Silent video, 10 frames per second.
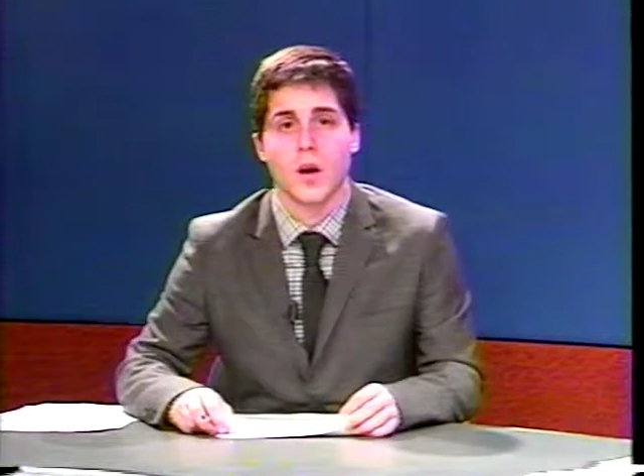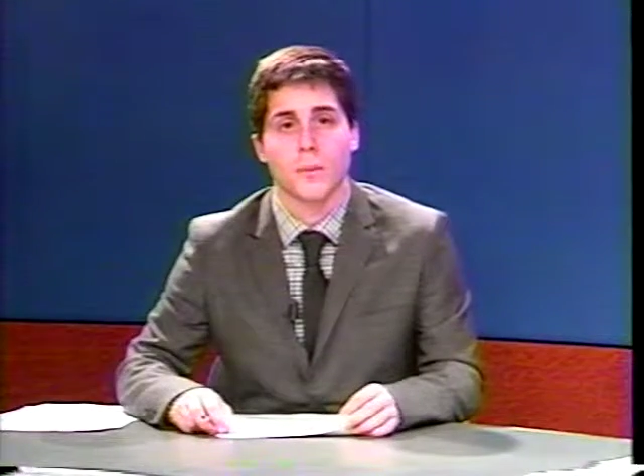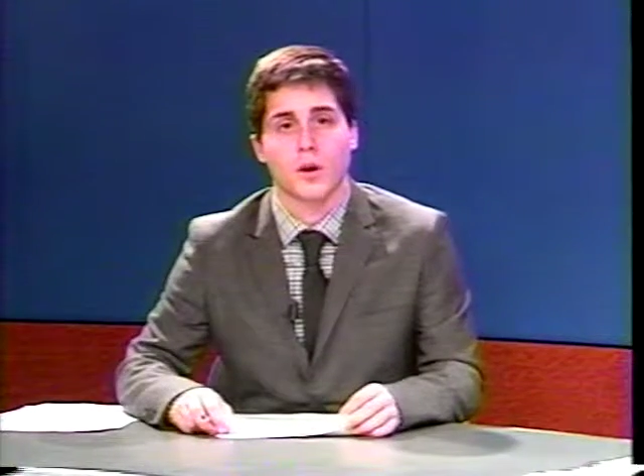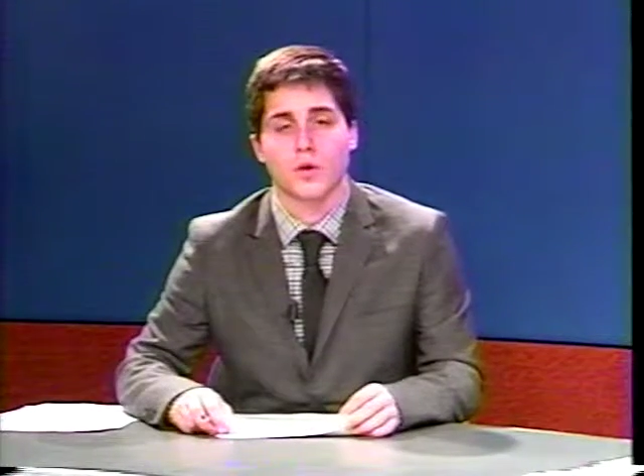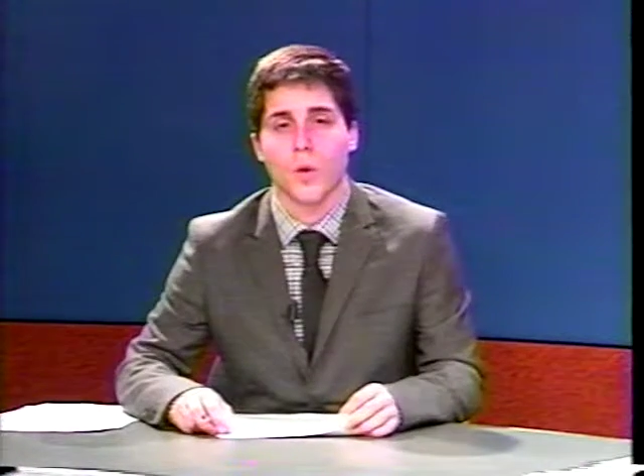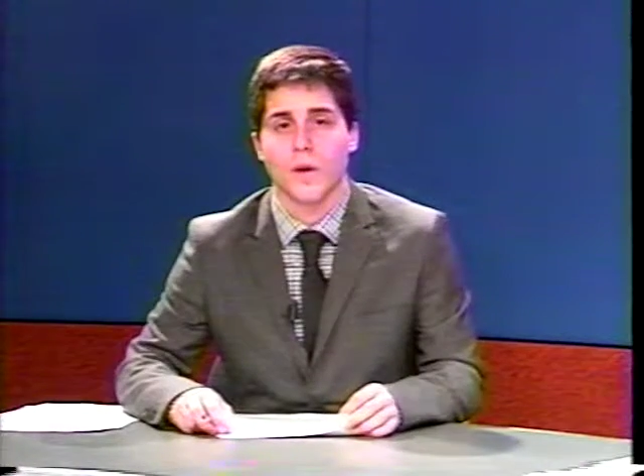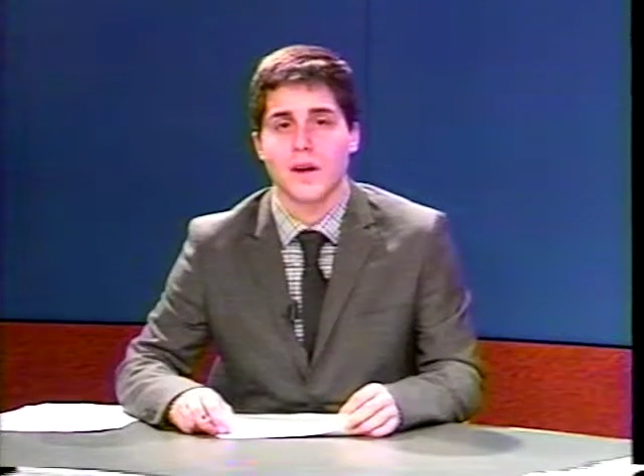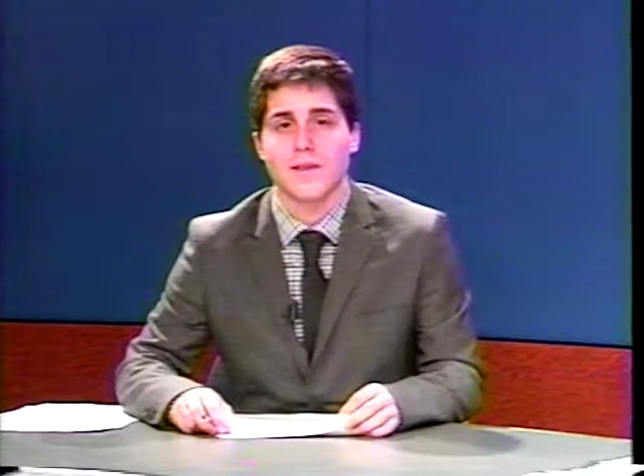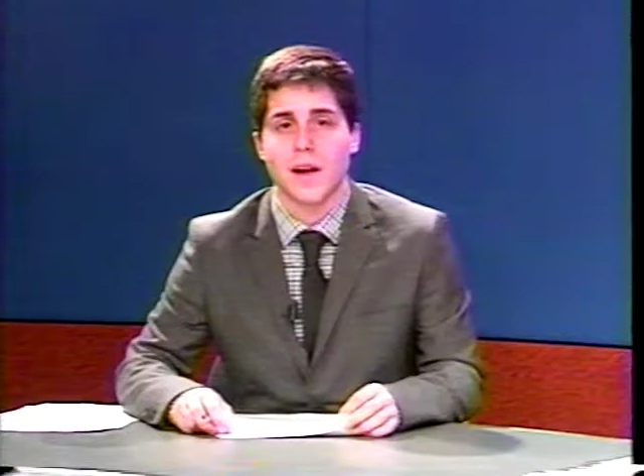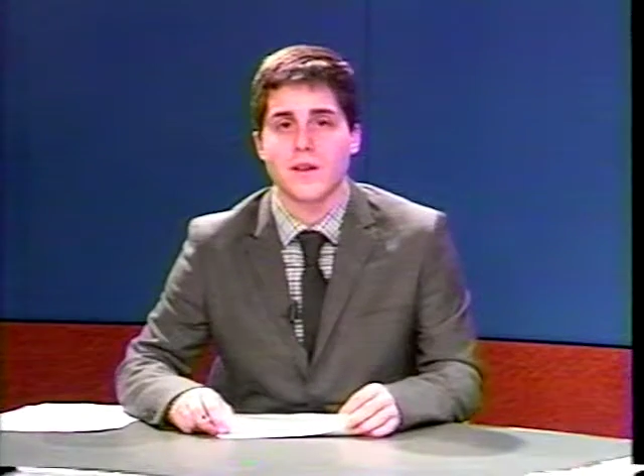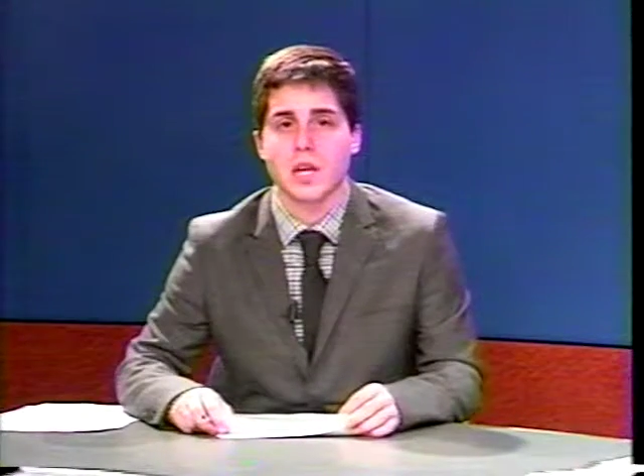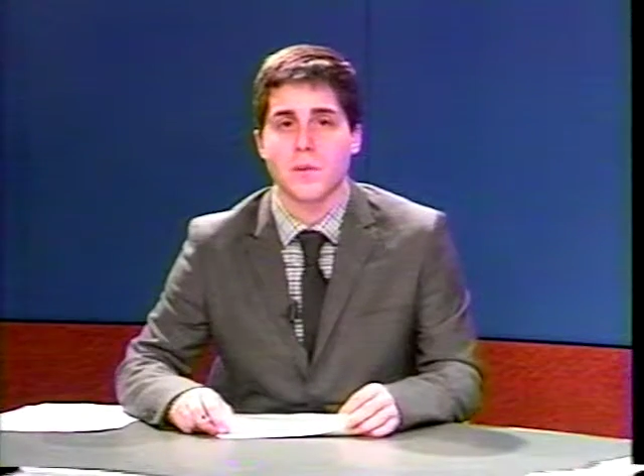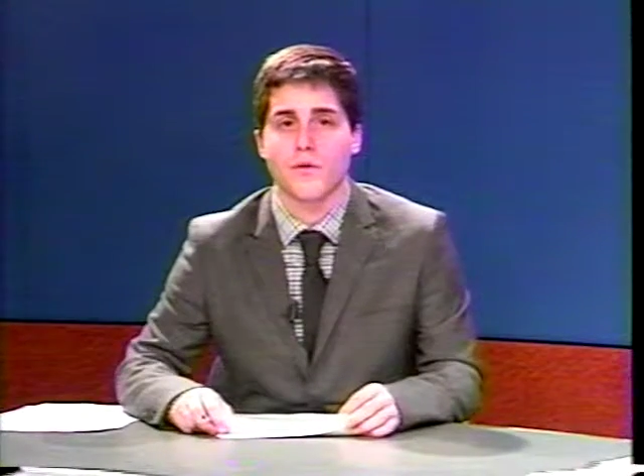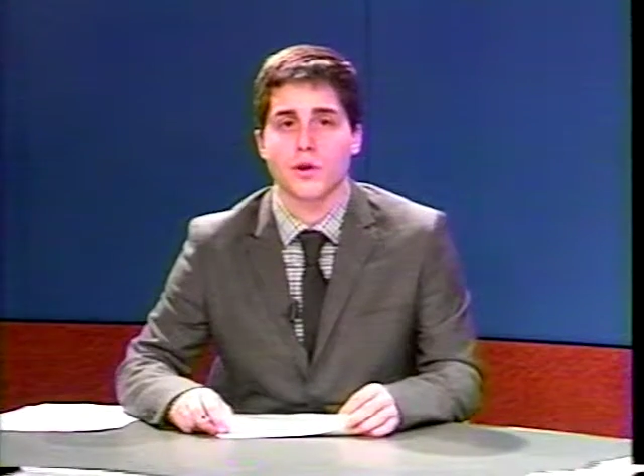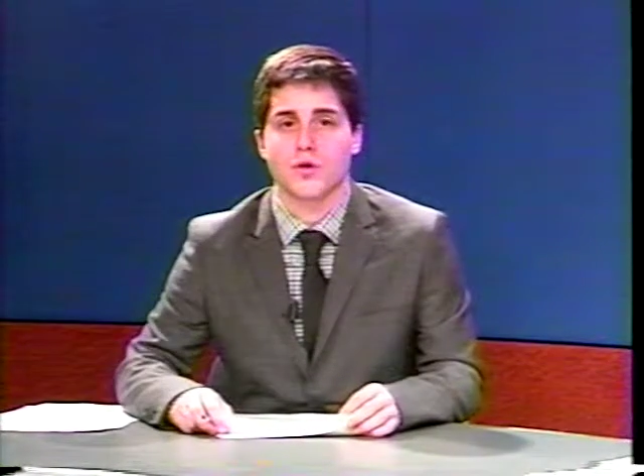but authorities and team
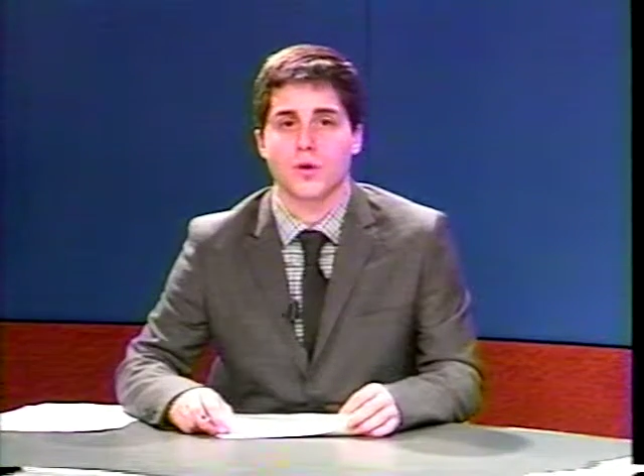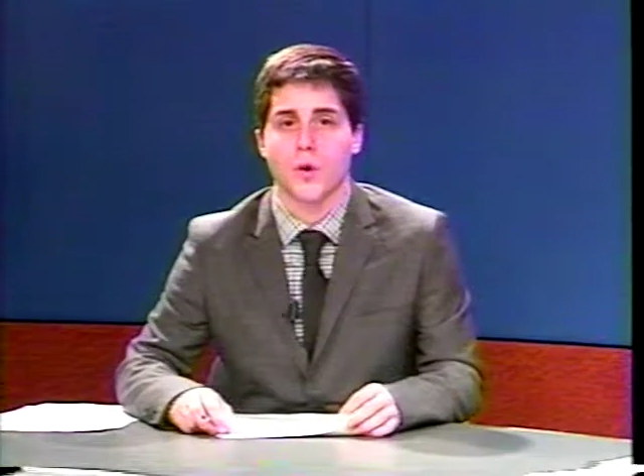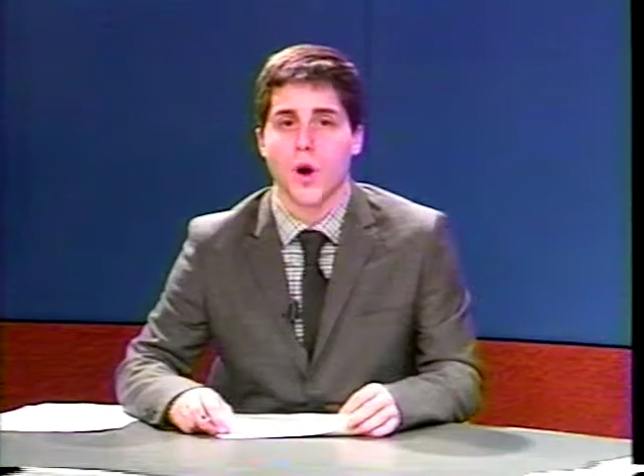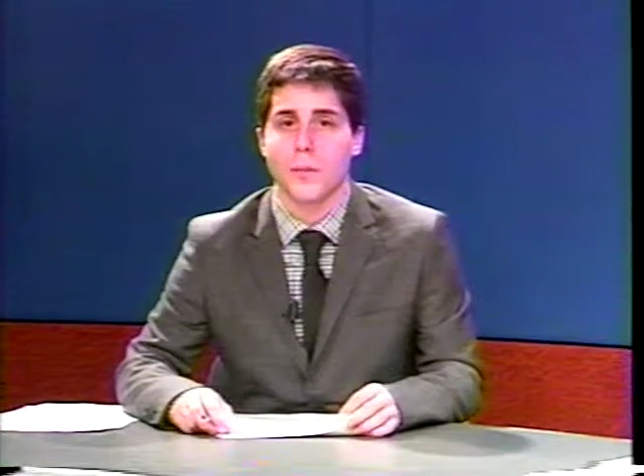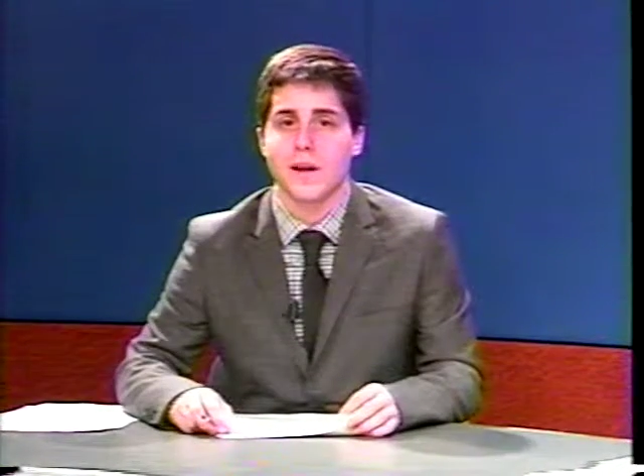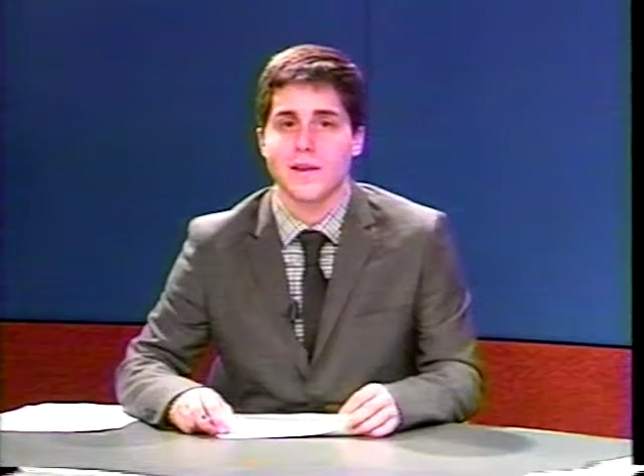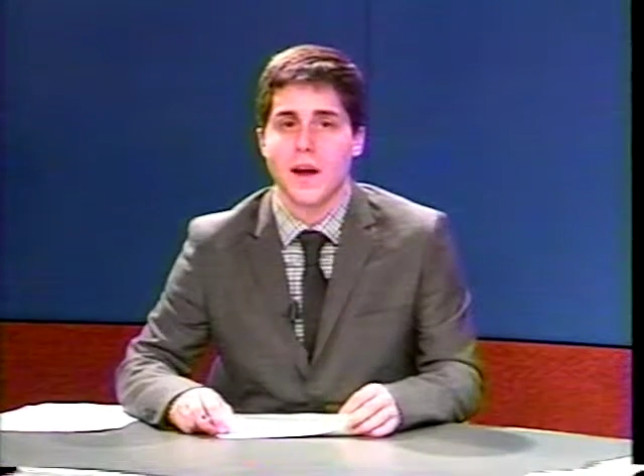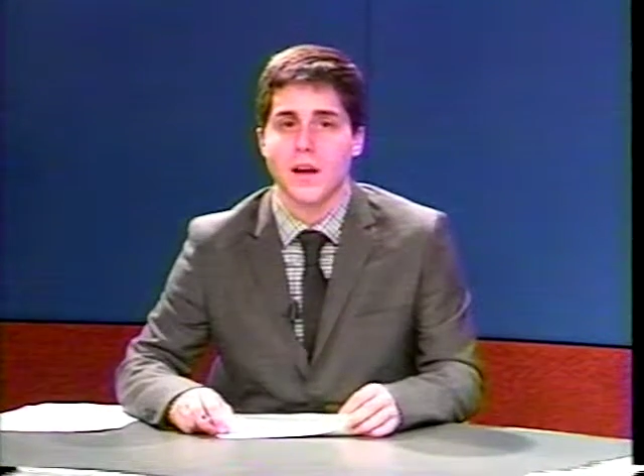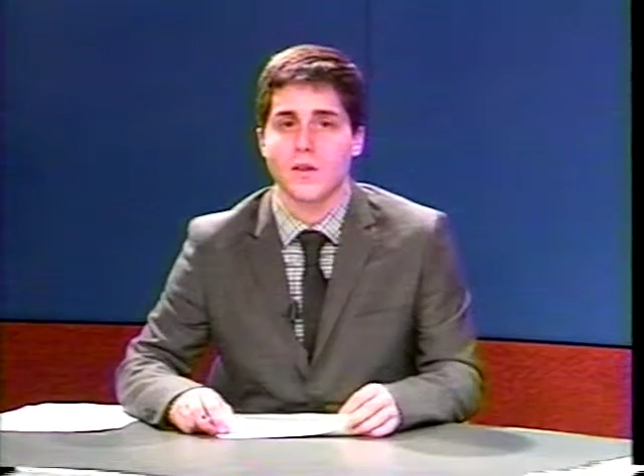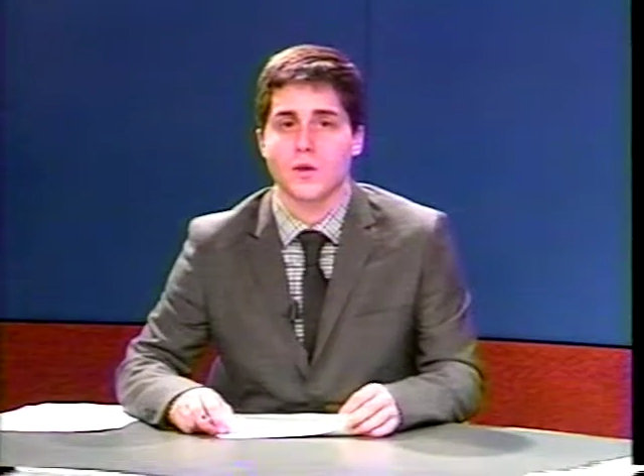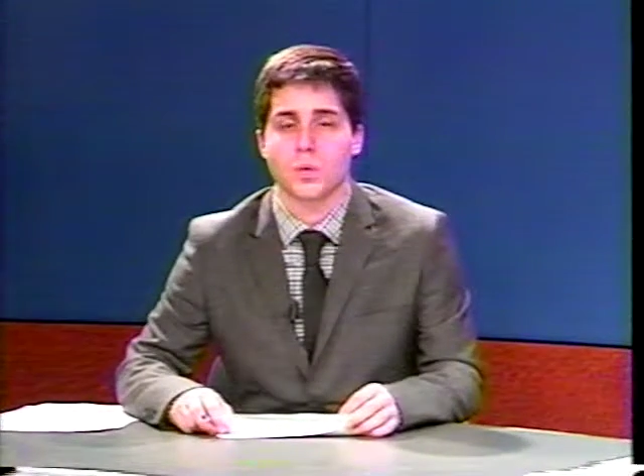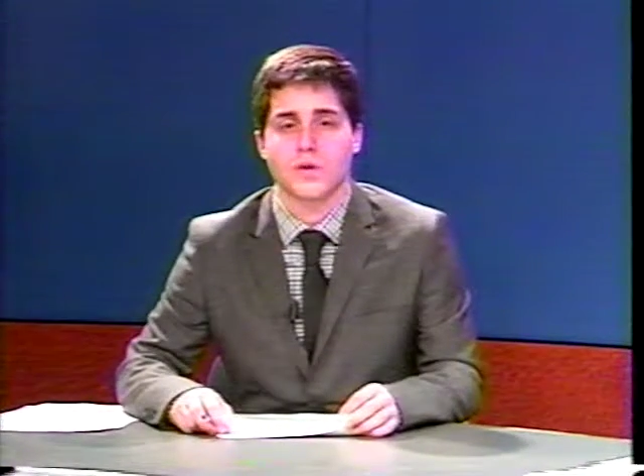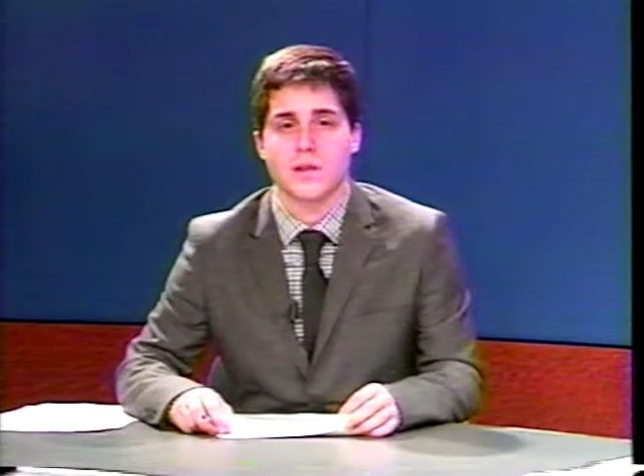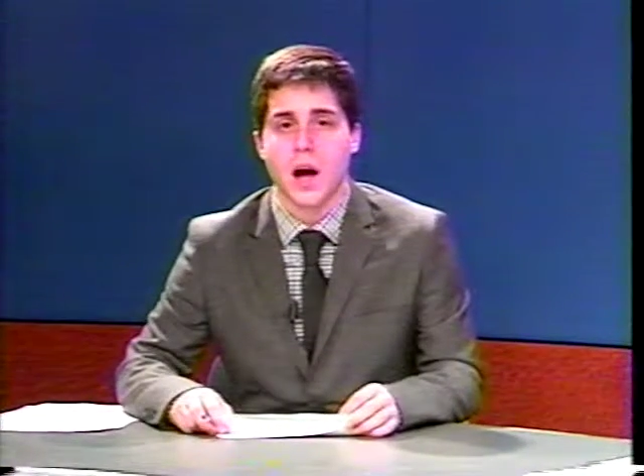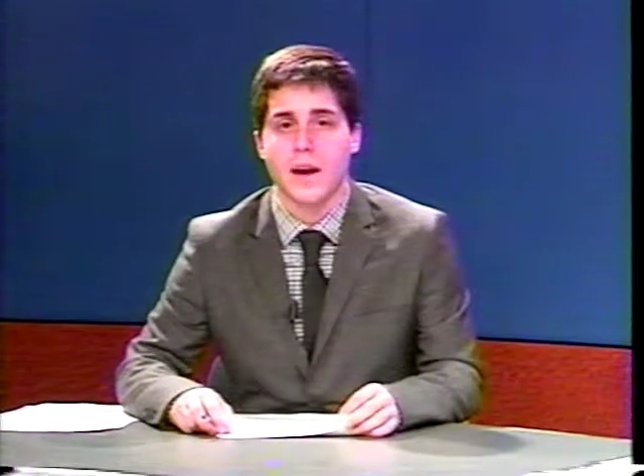officials are maintaining this
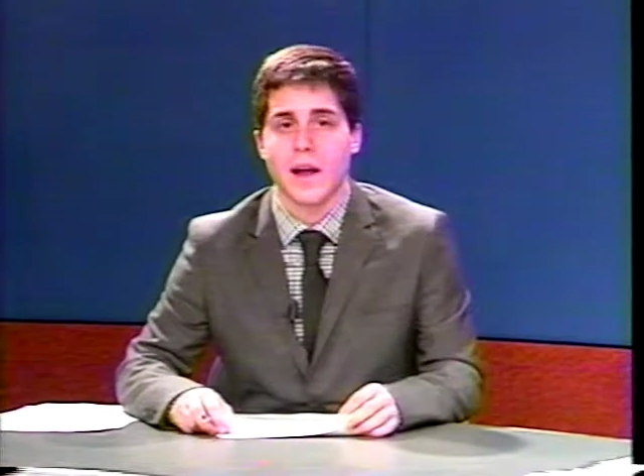was not